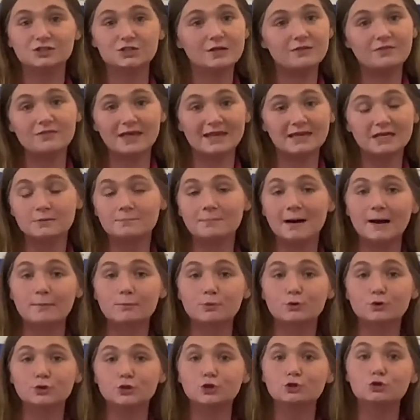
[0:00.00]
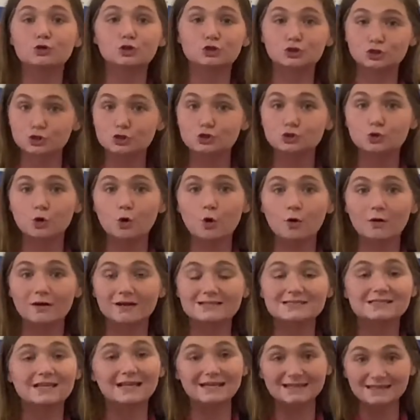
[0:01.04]
they could babble and you could just talk and
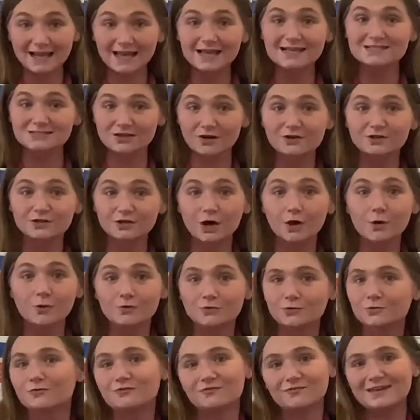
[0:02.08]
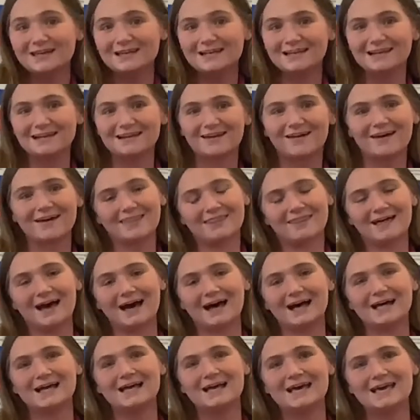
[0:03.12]
say, yes, I know you're feeling like
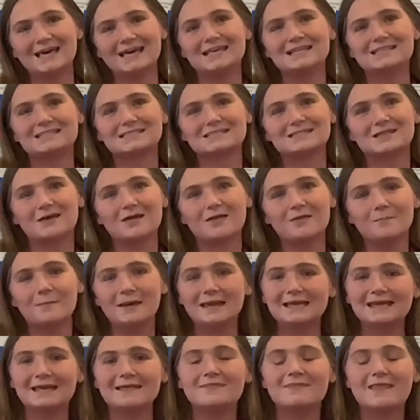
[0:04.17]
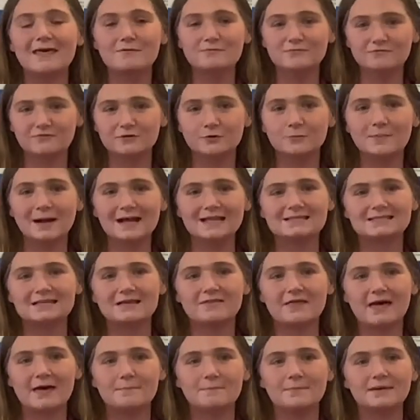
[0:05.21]
that. It's making them feel better.
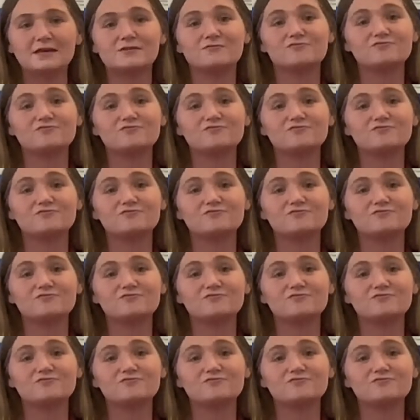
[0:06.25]
They're being